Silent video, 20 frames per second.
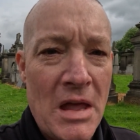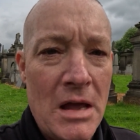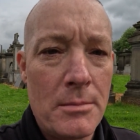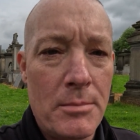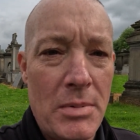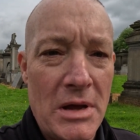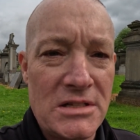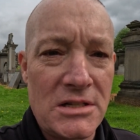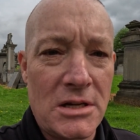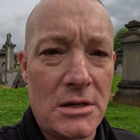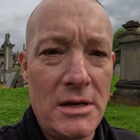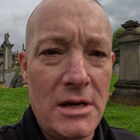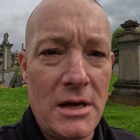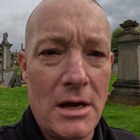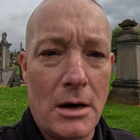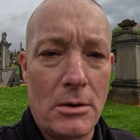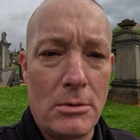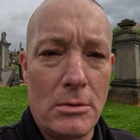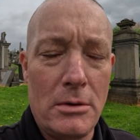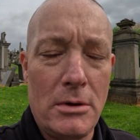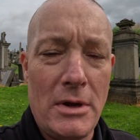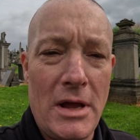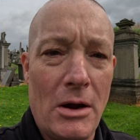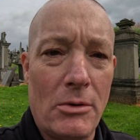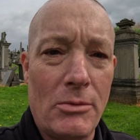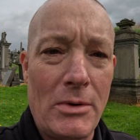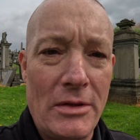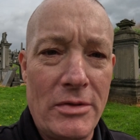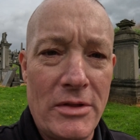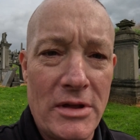Basically,
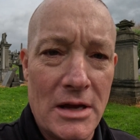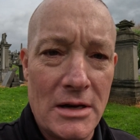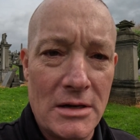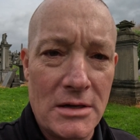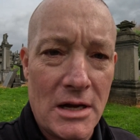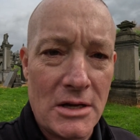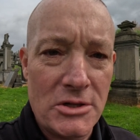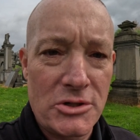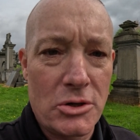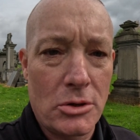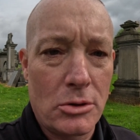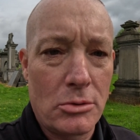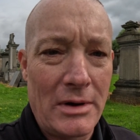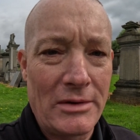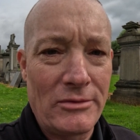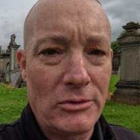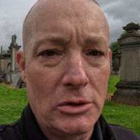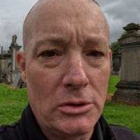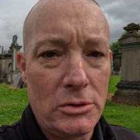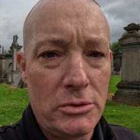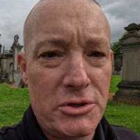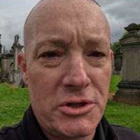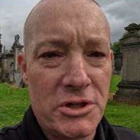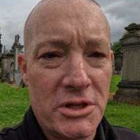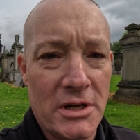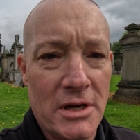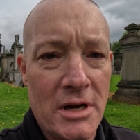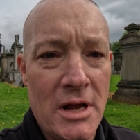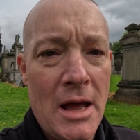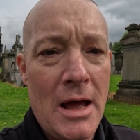around the Industrial
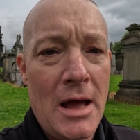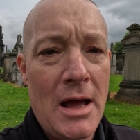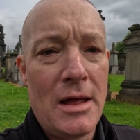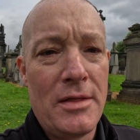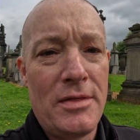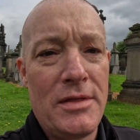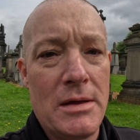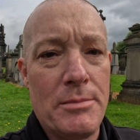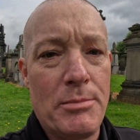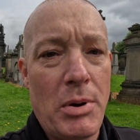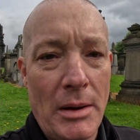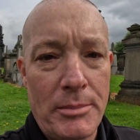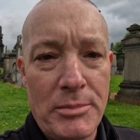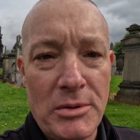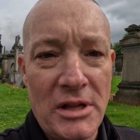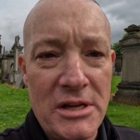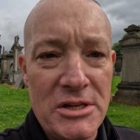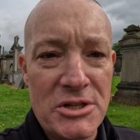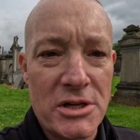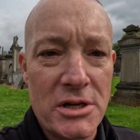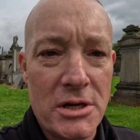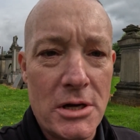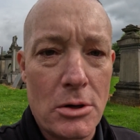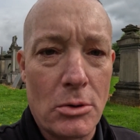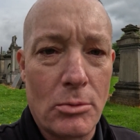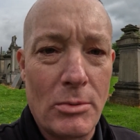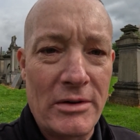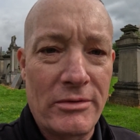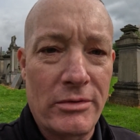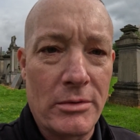Revolution, the population here
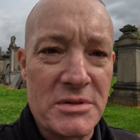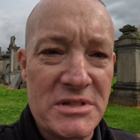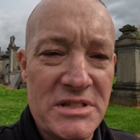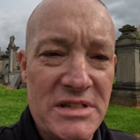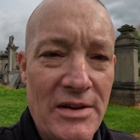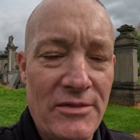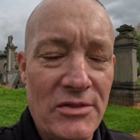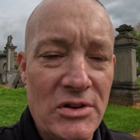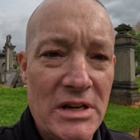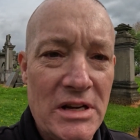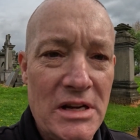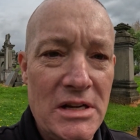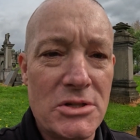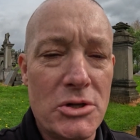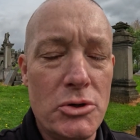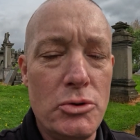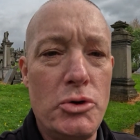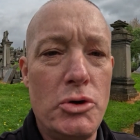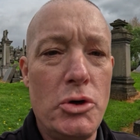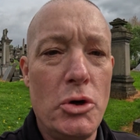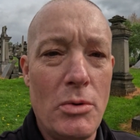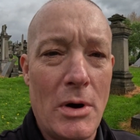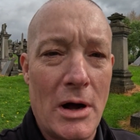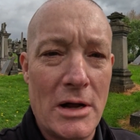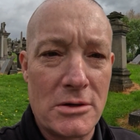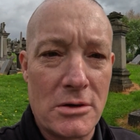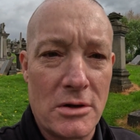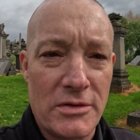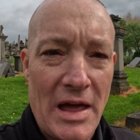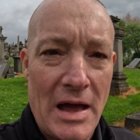went from 70 to
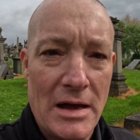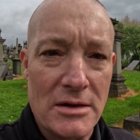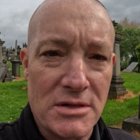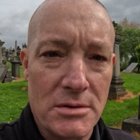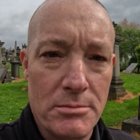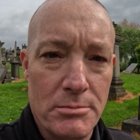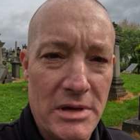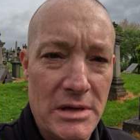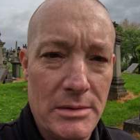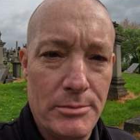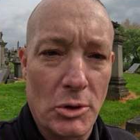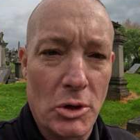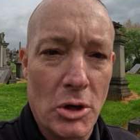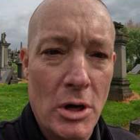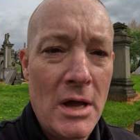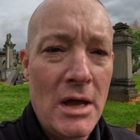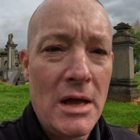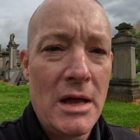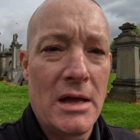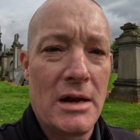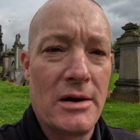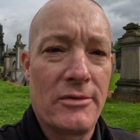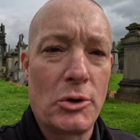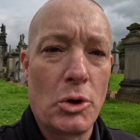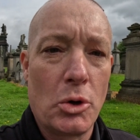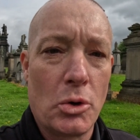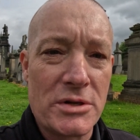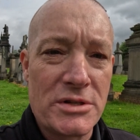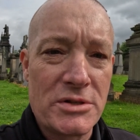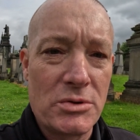200,000 people. And of
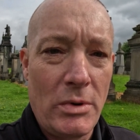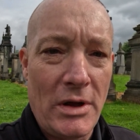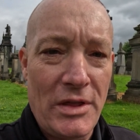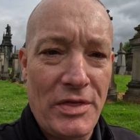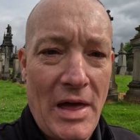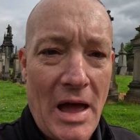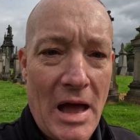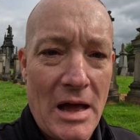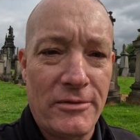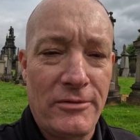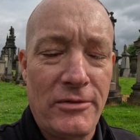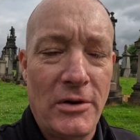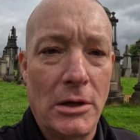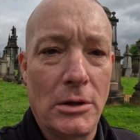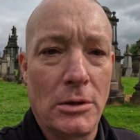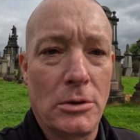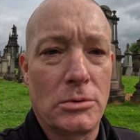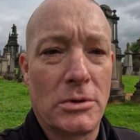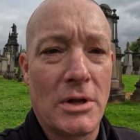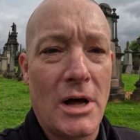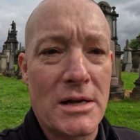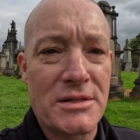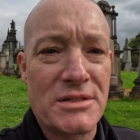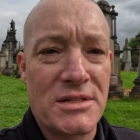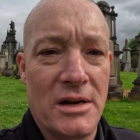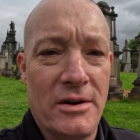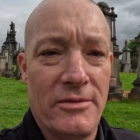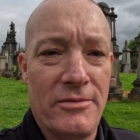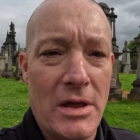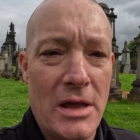course, with that followed lots
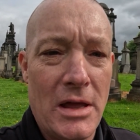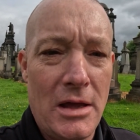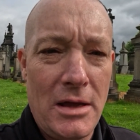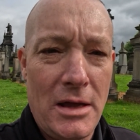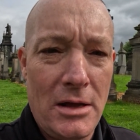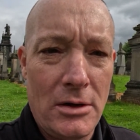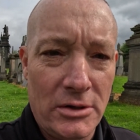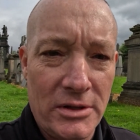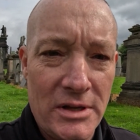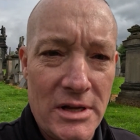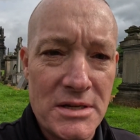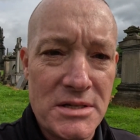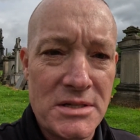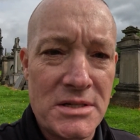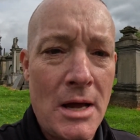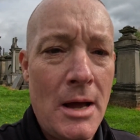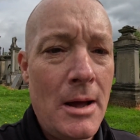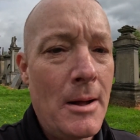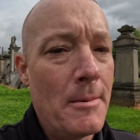of illness,